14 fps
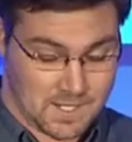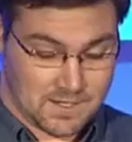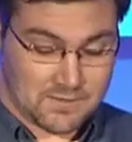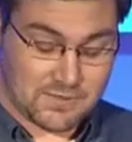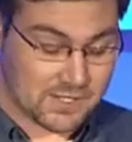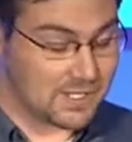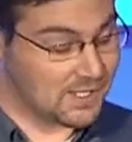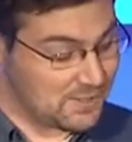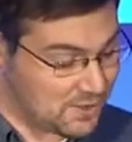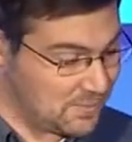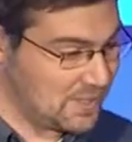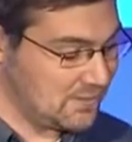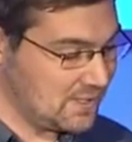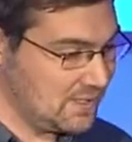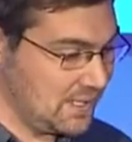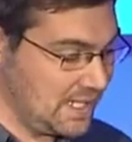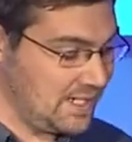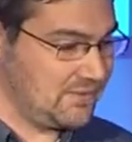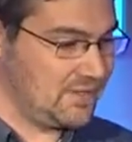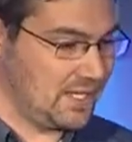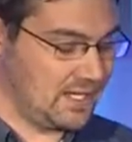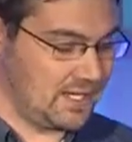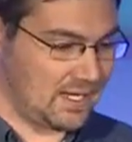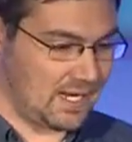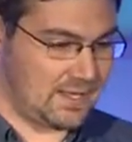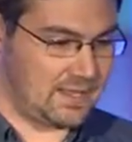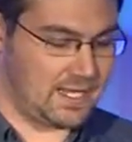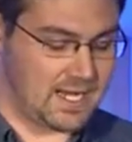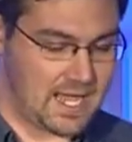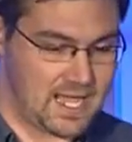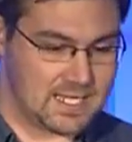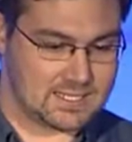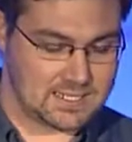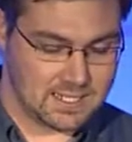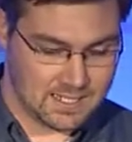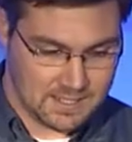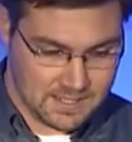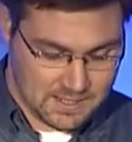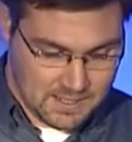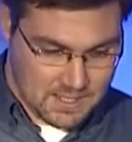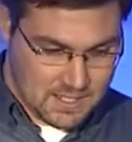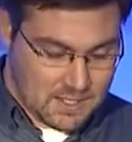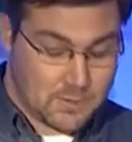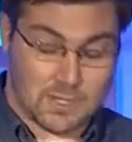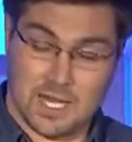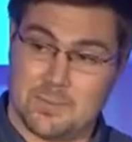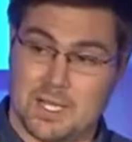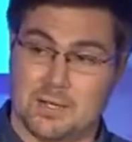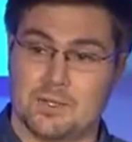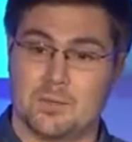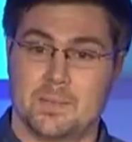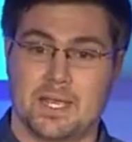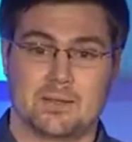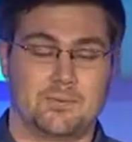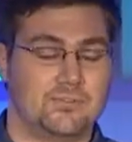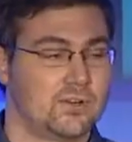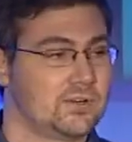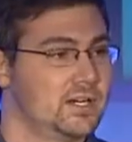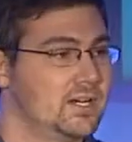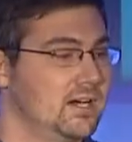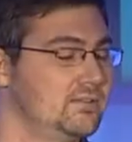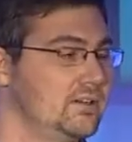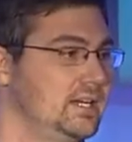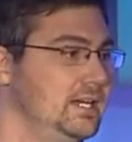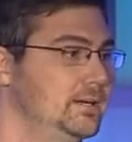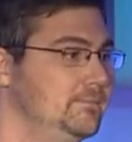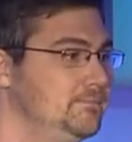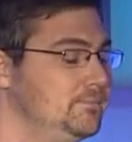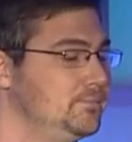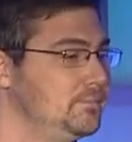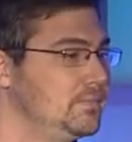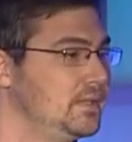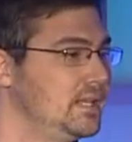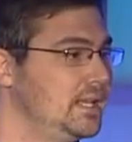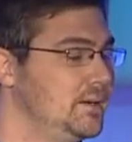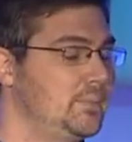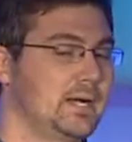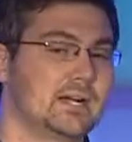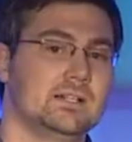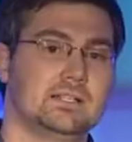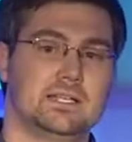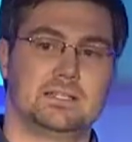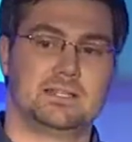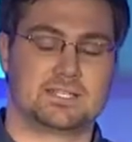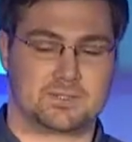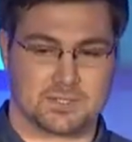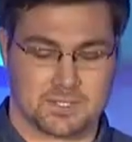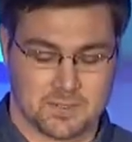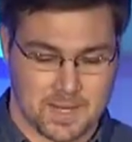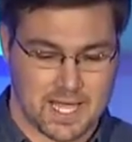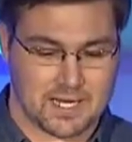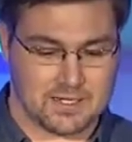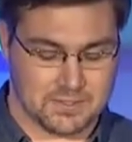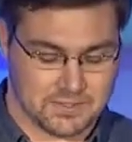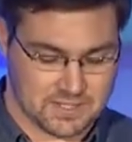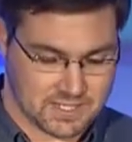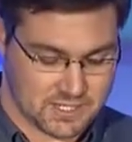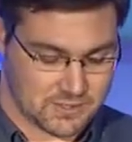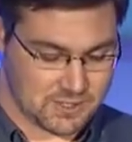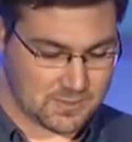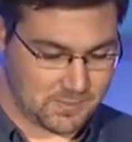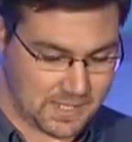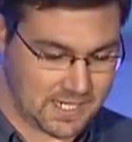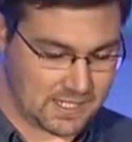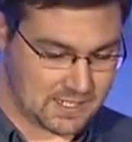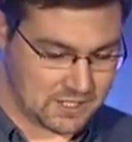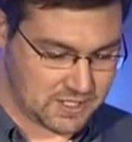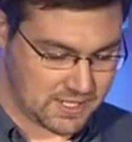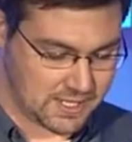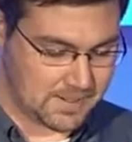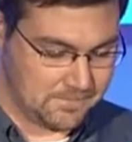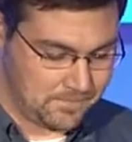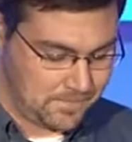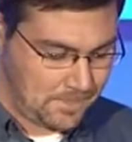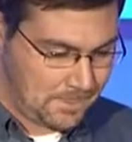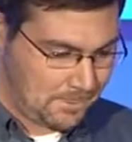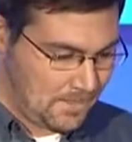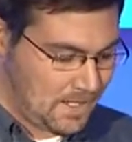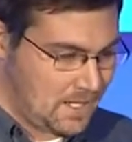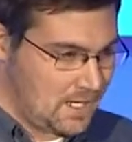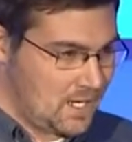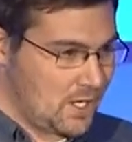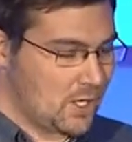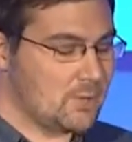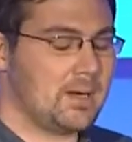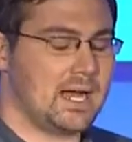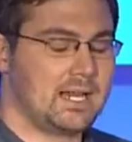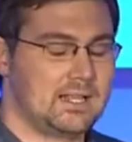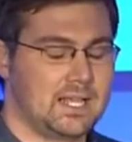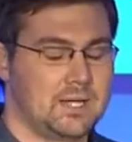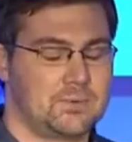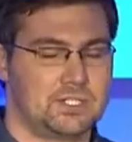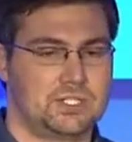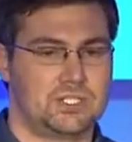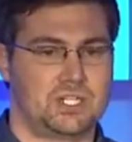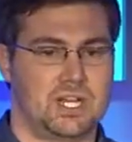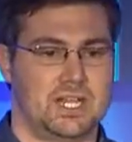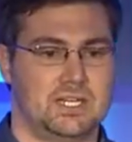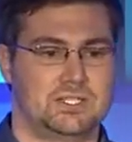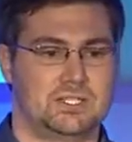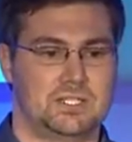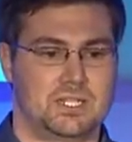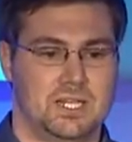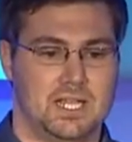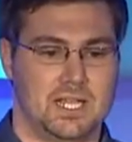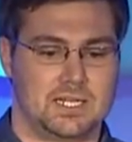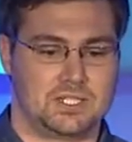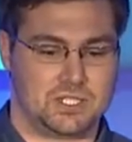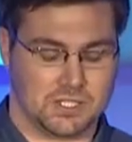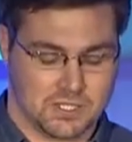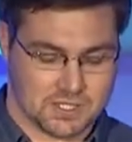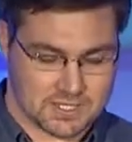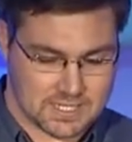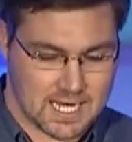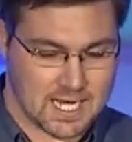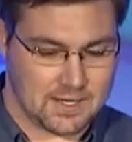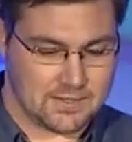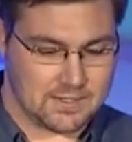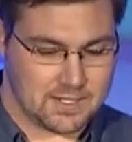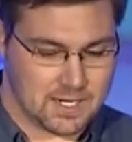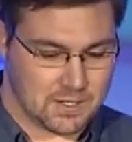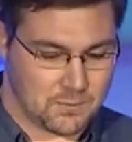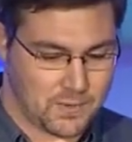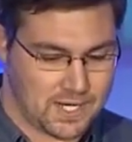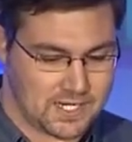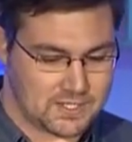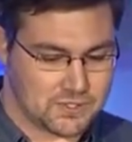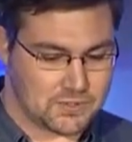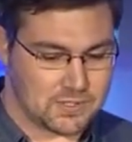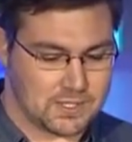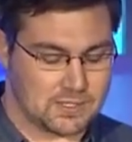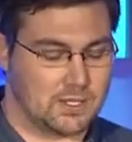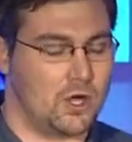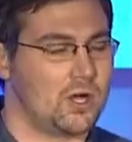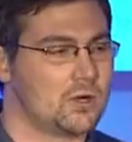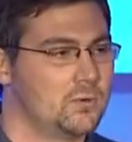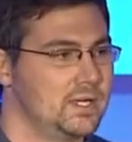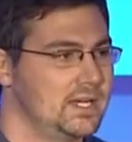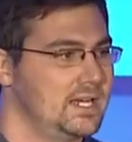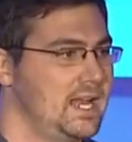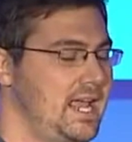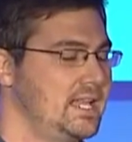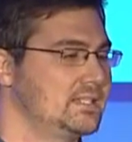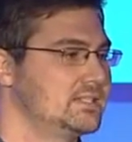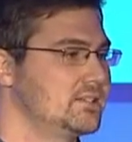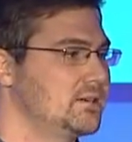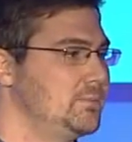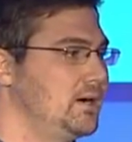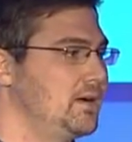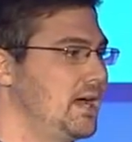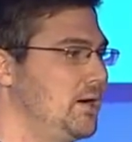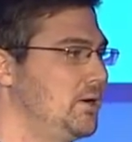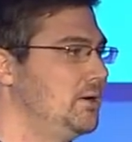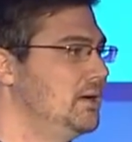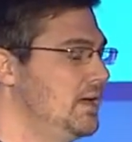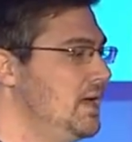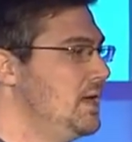Feeling a little bit relieved, I then asked, "Will I be able to make a full recovery?" And apparently this was the bad news that she was planning to share. Her body language changed, and she looked down and went into a long-winded answer about how